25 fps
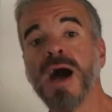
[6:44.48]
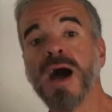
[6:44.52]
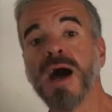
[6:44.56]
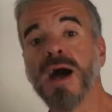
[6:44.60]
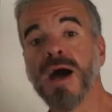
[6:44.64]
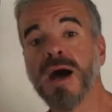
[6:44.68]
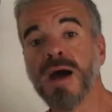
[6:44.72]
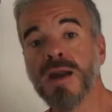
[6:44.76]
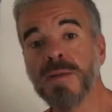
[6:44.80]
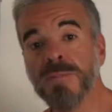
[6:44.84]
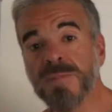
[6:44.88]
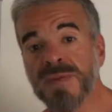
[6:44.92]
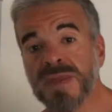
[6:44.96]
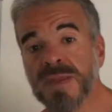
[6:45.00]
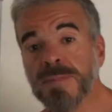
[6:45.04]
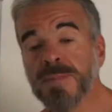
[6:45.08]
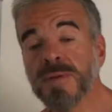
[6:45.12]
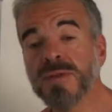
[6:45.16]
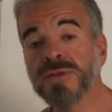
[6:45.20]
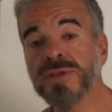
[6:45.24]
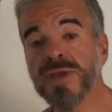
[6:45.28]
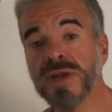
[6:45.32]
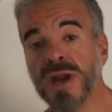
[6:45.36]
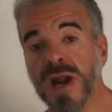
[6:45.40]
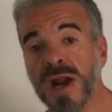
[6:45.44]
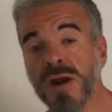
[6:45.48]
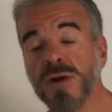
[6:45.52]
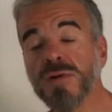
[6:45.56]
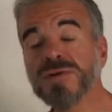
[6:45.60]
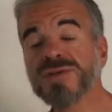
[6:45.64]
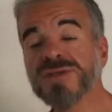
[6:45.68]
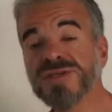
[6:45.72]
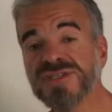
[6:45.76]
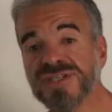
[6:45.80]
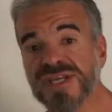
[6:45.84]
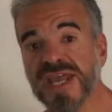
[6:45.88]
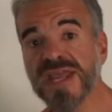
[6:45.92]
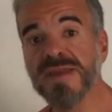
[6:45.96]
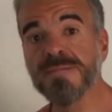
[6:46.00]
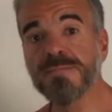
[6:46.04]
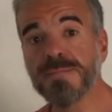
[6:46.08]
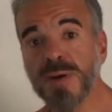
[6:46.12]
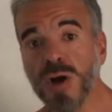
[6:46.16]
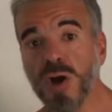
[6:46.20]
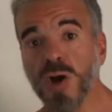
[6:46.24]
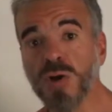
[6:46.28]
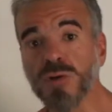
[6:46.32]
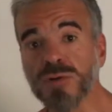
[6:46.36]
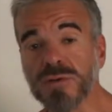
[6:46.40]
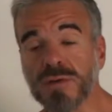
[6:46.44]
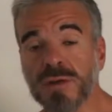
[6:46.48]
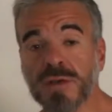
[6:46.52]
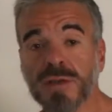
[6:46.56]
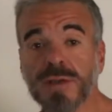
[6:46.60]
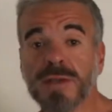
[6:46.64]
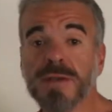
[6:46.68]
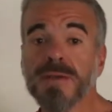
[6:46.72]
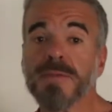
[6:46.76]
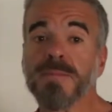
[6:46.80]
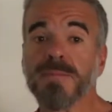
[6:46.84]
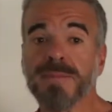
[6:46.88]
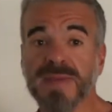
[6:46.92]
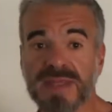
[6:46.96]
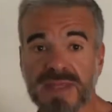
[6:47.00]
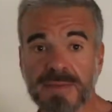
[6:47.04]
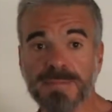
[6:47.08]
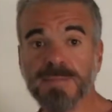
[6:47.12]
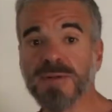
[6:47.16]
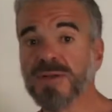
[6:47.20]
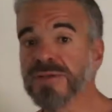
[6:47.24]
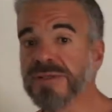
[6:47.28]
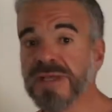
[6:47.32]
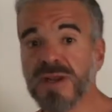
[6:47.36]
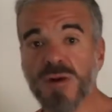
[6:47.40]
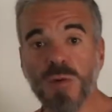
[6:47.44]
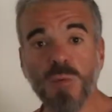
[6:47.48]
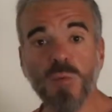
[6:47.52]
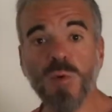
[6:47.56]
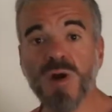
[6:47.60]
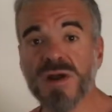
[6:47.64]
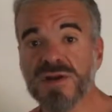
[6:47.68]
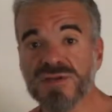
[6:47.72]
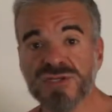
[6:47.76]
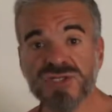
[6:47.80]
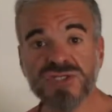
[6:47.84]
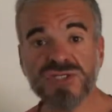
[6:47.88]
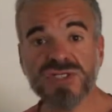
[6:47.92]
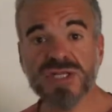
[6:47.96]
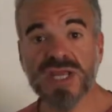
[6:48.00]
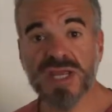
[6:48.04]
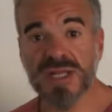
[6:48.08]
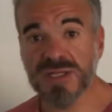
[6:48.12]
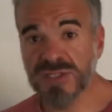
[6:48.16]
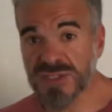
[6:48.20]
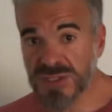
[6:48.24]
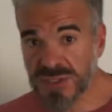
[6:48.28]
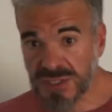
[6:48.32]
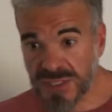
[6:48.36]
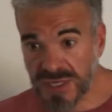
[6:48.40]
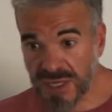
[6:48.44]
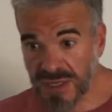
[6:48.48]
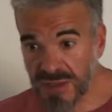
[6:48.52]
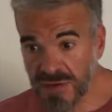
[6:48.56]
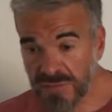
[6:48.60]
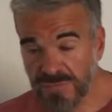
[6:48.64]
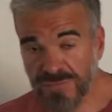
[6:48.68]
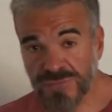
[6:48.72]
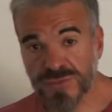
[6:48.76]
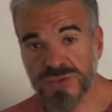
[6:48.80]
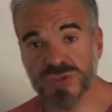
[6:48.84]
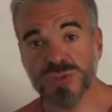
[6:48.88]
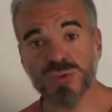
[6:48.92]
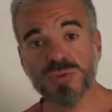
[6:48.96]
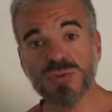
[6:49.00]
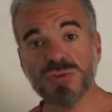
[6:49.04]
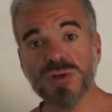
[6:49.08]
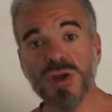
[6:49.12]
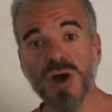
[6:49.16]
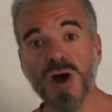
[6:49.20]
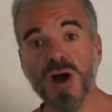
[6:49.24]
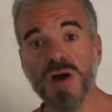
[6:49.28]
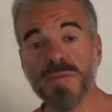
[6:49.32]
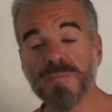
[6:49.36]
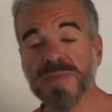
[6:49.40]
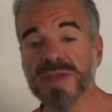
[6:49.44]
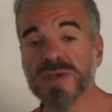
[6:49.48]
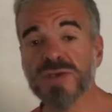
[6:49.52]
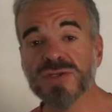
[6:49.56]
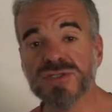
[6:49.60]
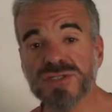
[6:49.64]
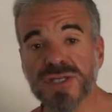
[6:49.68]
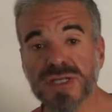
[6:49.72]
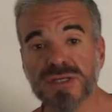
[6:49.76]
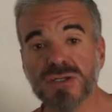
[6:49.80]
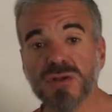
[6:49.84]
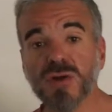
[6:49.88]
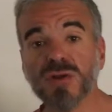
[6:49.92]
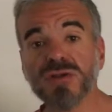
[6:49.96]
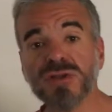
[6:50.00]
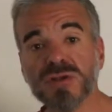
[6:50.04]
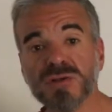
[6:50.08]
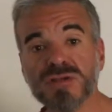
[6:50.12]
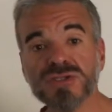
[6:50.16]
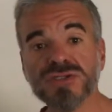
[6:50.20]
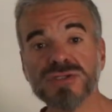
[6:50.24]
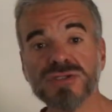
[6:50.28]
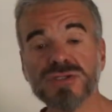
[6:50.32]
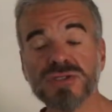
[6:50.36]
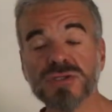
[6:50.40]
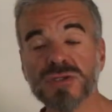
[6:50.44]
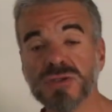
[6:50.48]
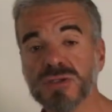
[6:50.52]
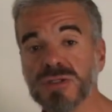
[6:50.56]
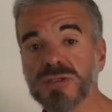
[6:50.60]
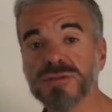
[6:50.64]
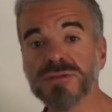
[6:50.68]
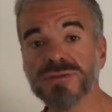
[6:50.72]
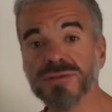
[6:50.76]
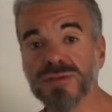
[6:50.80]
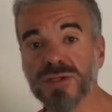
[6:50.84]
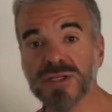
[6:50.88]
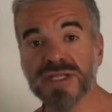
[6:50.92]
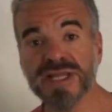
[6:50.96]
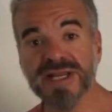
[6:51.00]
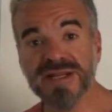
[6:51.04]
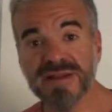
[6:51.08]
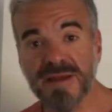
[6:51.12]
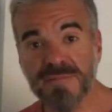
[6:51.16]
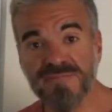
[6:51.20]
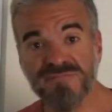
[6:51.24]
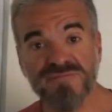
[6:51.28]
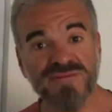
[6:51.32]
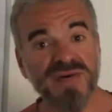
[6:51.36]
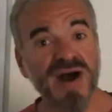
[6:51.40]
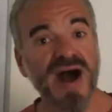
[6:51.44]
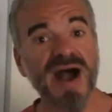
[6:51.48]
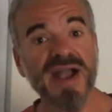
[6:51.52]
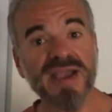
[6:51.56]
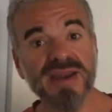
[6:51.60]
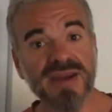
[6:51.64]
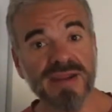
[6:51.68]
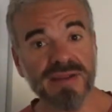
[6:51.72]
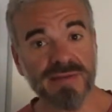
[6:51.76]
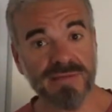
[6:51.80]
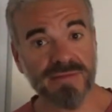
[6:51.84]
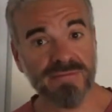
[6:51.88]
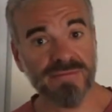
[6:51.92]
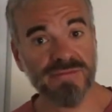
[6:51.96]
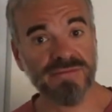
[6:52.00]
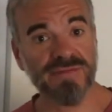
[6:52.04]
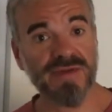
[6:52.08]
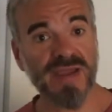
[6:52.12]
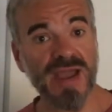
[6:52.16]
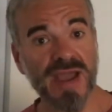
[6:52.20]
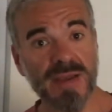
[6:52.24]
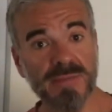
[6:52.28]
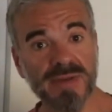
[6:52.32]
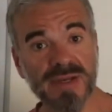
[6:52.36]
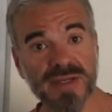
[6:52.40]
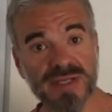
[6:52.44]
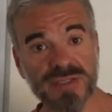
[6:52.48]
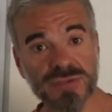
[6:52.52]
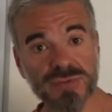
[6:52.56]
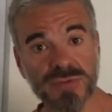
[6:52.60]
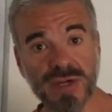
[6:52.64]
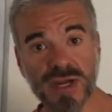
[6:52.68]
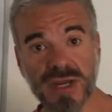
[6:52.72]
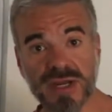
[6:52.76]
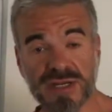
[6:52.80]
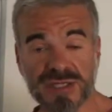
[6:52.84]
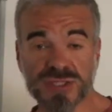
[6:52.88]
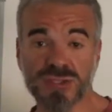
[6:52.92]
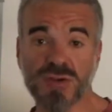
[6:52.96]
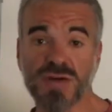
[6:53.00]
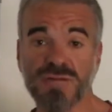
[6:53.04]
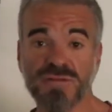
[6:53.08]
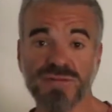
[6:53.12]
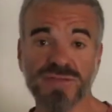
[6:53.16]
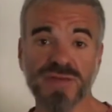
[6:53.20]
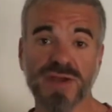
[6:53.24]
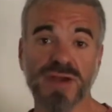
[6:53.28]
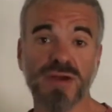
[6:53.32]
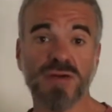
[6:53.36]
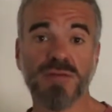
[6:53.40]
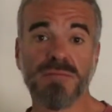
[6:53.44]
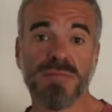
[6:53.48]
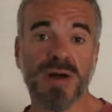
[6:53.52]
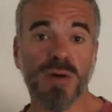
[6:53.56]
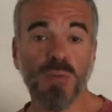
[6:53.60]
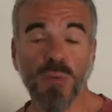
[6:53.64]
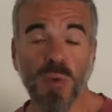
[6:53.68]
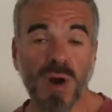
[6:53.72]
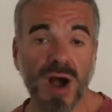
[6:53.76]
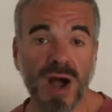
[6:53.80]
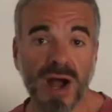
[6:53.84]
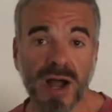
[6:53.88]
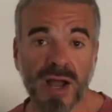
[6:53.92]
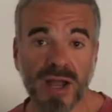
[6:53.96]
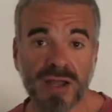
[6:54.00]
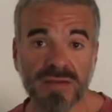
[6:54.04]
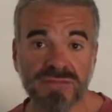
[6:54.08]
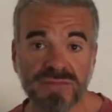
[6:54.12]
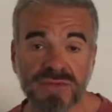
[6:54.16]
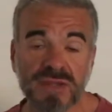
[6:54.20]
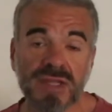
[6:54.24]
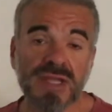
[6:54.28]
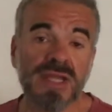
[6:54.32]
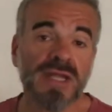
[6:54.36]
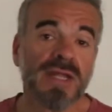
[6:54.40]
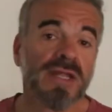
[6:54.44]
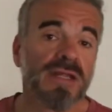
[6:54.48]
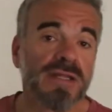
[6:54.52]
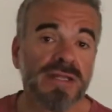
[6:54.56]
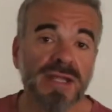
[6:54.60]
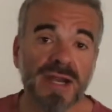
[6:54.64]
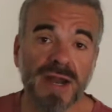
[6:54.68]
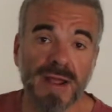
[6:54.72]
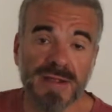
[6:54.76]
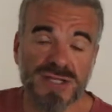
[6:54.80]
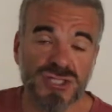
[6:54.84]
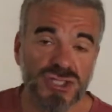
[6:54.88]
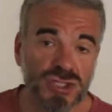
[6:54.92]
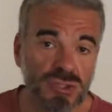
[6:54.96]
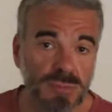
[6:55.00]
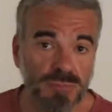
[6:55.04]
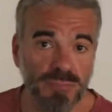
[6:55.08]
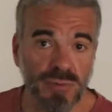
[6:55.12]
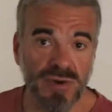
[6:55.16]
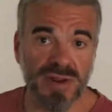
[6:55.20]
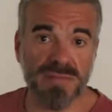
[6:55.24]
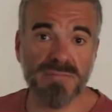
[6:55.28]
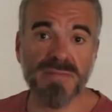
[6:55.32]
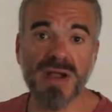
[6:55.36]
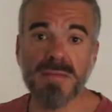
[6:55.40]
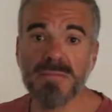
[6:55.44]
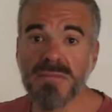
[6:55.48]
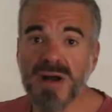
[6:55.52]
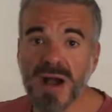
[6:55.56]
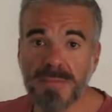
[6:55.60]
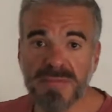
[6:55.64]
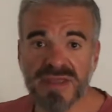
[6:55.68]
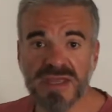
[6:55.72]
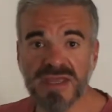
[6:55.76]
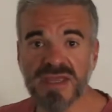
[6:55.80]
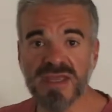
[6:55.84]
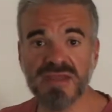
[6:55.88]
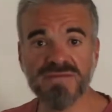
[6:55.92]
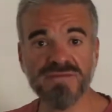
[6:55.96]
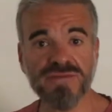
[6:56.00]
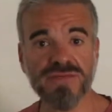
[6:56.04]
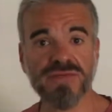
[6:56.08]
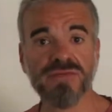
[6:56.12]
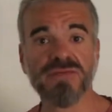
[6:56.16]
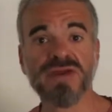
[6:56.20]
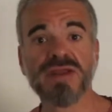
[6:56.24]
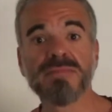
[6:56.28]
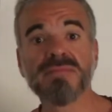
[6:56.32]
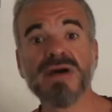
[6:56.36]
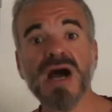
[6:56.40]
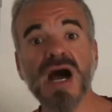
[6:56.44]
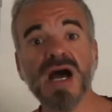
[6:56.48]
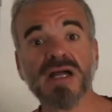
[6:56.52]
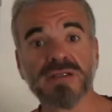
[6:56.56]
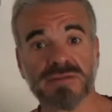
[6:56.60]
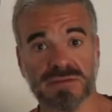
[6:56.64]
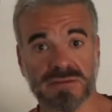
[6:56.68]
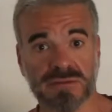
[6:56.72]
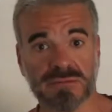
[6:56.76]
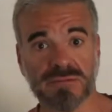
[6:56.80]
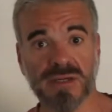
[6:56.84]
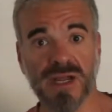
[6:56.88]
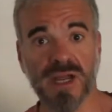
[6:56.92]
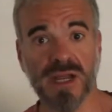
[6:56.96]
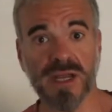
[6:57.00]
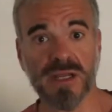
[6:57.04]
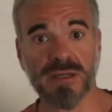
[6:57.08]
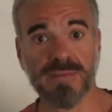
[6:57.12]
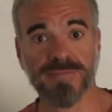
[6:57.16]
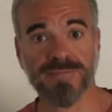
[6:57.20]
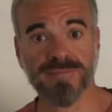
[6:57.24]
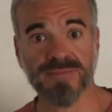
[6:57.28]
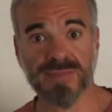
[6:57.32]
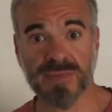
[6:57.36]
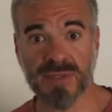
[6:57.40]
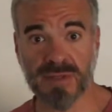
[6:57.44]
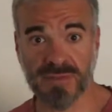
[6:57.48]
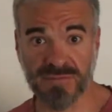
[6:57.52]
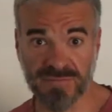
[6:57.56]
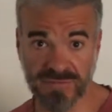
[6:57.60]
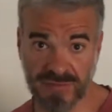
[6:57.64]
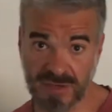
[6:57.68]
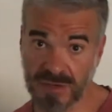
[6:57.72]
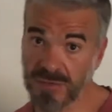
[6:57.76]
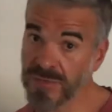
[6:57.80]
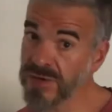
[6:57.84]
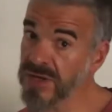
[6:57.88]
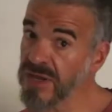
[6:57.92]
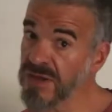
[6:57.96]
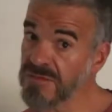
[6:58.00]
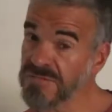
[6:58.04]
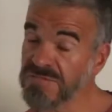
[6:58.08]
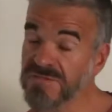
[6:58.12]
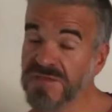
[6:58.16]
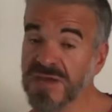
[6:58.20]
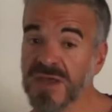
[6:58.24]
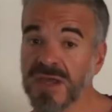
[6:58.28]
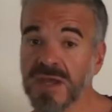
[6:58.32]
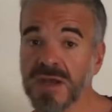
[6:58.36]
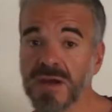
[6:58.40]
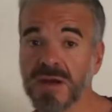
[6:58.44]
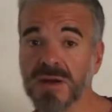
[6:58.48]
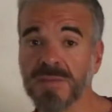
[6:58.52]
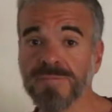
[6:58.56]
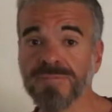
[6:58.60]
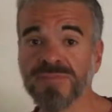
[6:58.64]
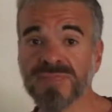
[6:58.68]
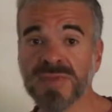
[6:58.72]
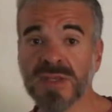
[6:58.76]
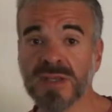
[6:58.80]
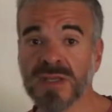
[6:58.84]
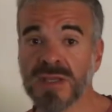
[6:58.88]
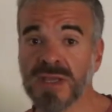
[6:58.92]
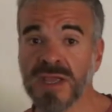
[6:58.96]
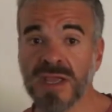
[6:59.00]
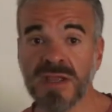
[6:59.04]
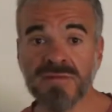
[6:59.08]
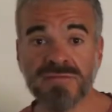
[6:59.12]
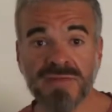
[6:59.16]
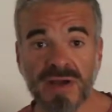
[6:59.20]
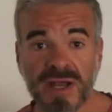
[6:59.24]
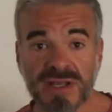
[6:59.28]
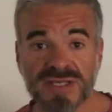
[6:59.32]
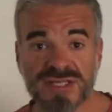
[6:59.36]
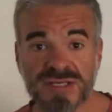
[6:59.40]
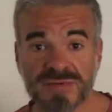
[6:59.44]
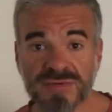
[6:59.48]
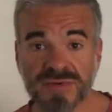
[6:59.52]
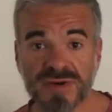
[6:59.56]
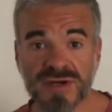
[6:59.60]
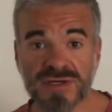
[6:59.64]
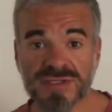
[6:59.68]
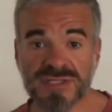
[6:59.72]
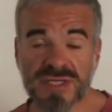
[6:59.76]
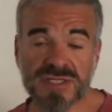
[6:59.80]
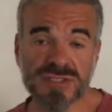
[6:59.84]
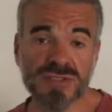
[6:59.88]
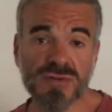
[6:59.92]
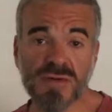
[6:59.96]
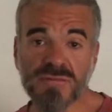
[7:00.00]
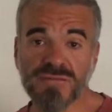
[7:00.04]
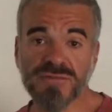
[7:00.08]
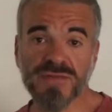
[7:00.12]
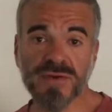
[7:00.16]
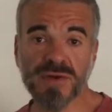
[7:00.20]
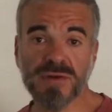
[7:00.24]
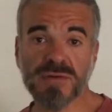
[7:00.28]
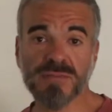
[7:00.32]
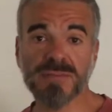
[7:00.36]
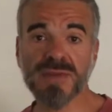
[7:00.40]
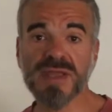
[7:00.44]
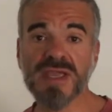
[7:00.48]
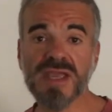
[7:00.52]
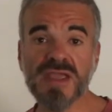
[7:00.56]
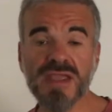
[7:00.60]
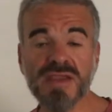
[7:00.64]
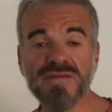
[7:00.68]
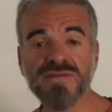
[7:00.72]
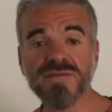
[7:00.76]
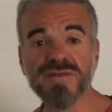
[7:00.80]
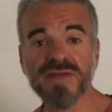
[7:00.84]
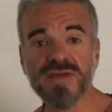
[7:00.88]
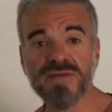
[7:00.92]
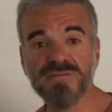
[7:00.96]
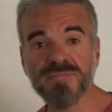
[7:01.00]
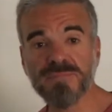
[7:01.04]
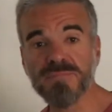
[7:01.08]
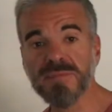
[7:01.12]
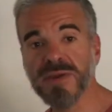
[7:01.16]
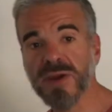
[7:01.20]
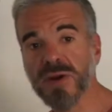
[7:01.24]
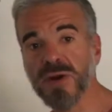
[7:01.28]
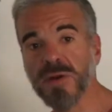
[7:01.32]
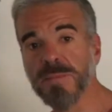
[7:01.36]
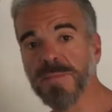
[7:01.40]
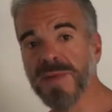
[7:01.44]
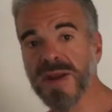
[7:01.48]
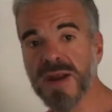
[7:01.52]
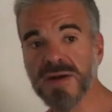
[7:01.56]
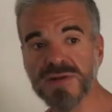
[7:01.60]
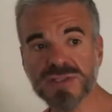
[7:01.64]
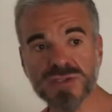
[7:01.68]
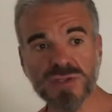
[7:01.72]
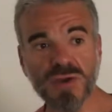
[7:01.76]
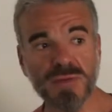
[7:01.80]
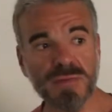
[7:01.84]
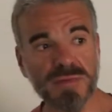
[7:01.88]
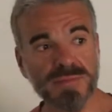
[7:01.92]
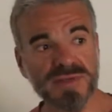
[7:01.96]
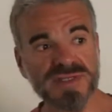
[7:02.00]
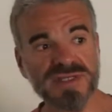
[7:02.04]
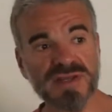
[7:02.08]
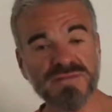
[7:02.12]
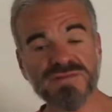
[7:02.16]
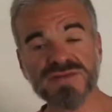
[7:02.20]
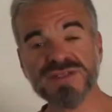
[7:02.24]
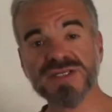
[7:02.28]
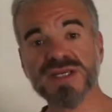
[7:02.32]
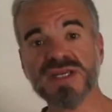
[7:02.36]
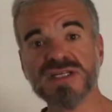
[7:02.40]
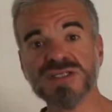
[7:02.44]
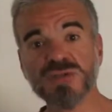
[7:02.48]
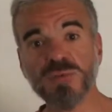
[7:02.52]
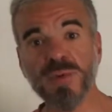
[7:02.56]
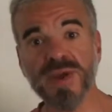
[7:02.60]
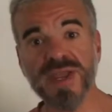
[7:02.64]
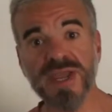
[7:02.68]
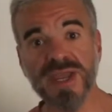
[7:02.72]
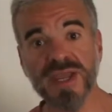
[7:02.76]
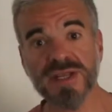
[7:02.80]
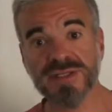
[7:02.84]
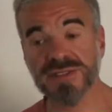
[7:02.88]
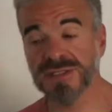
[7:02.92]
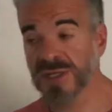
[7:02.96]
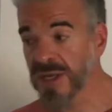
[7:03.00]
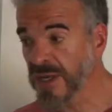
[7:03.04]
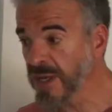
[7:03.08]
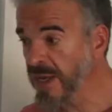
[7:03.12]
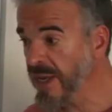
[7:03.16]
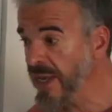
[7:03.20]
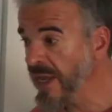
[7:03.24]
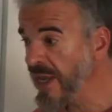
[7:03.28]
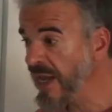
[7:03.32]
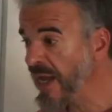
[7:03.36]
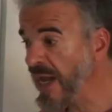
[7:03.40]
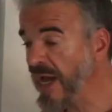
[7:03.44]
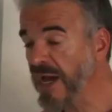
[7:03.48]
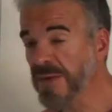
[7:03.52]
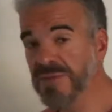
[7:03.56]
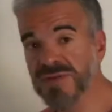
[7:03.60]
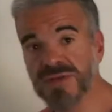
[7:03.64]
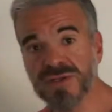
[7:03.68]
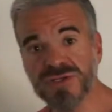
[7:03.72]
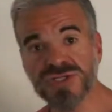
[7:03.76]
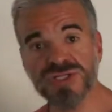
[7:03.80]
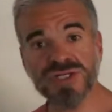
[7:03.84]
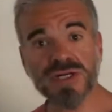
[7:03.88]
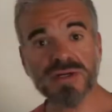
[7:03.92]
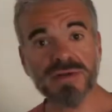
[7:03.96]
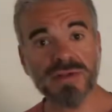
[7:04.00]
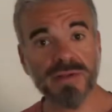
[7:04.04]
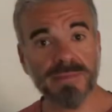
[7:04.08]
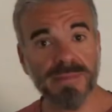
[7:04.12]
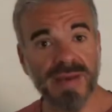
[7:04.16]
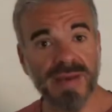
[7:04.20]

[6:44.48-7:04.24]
are people that are on the same boat. People that don't want to stay together for too long because they know they'll end up fighting. Families, right? It's not fair on my wife that I'm putting my mom here for 3 months, right? Very unfair. And vice versa. It's not fair to me if her parents come and visit for 6 weeks, having to share the